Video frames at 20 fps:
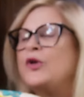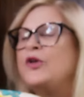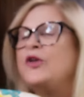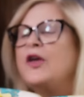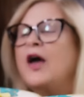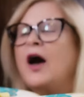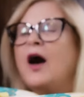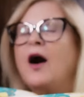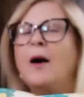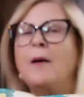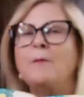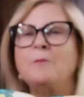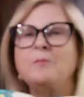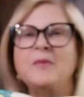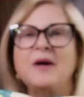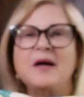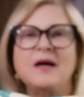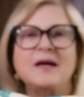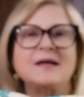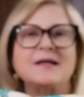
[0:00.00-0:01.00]

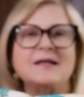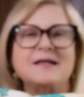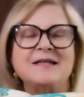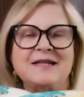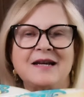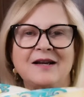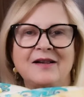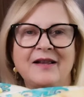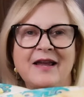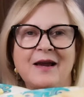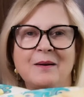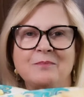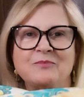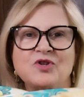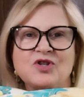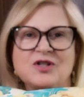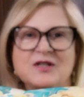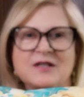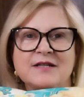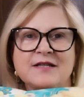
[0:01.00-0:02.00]
Yum.
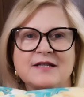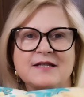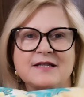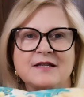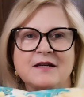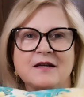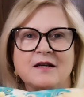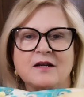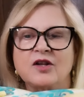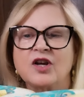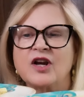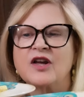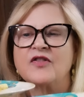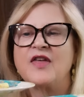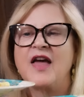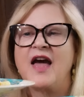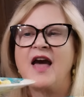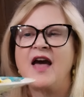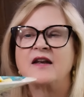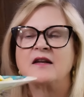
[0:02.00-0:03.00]
Delicious. Look at
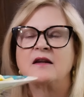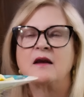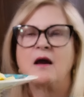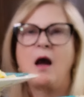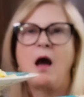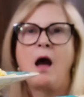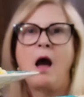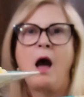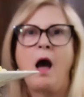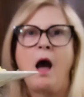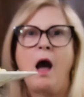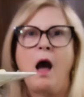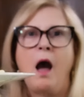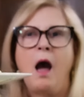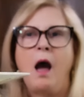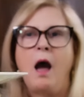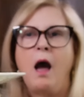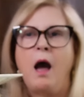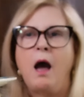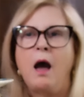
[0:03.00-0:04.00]
that.
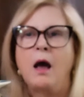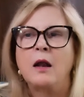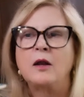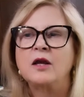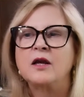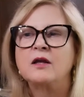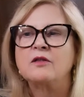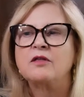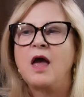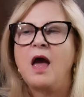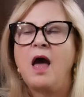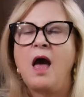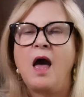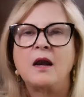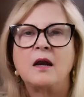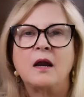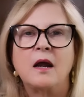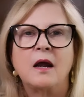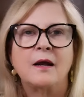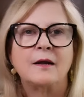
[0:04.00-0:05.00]
Look at
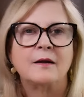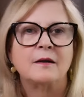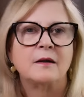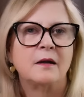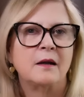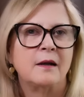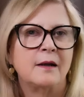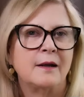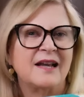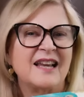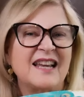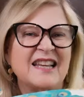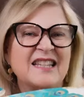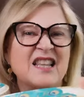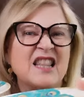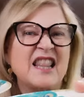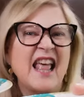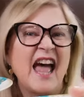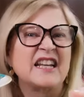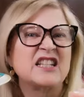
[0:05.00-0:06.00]
that.
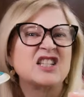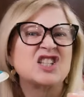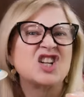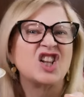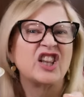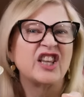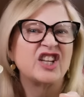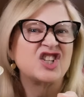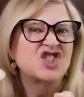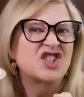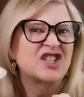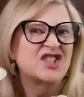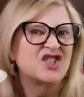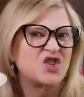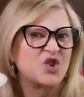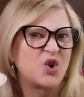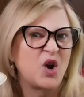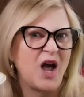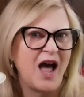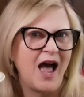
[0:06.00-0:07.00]
Isn't that
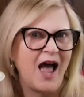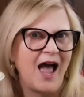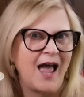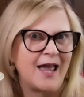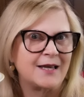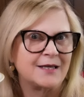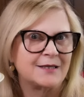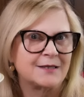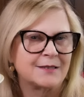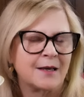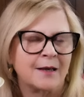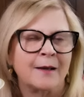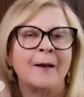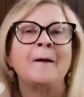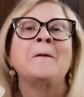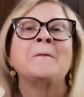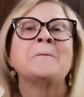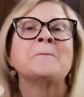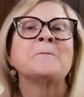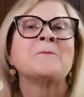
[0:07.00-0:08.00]
delicious, you guys?
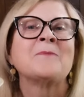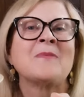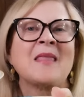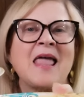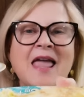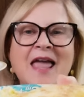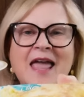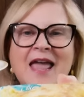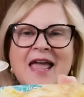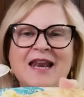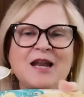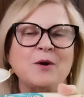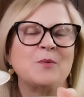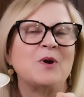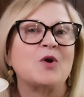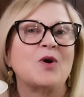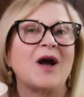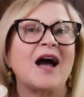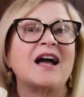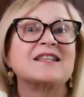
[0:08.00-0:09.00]
Oh, yeah.
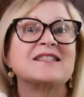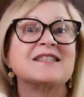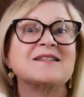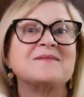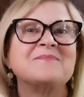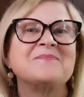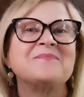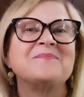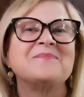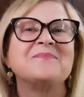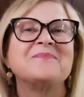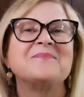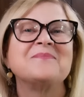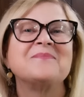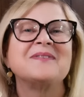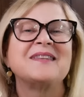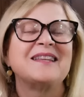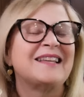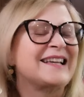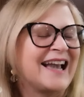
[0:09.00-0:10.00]
Anyway, you guys,
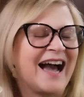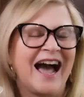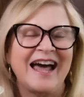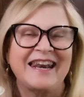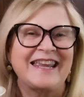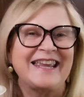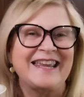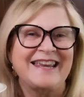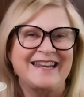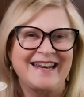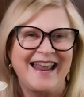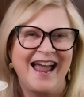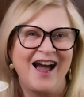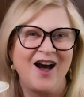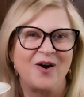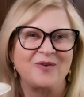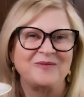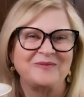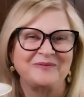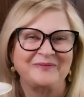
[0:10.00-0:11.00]
gotta eat
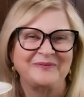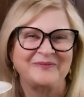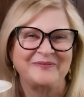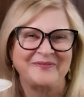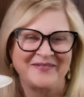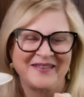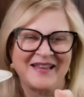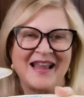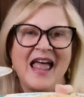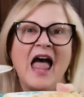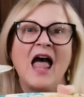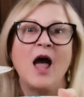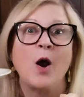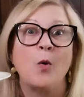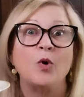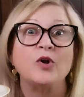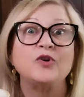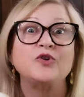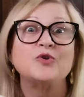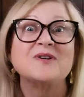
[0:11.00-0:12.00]
now.
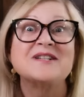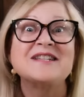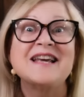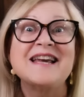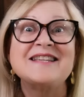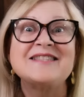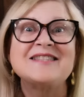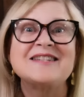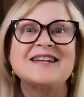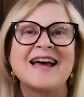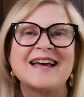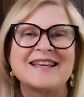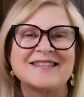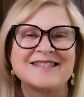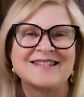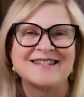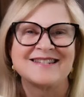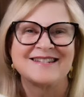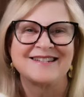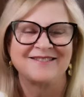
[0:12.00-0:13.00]
We'll do a taste
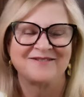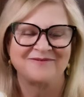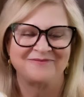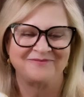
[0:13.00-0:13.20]
test.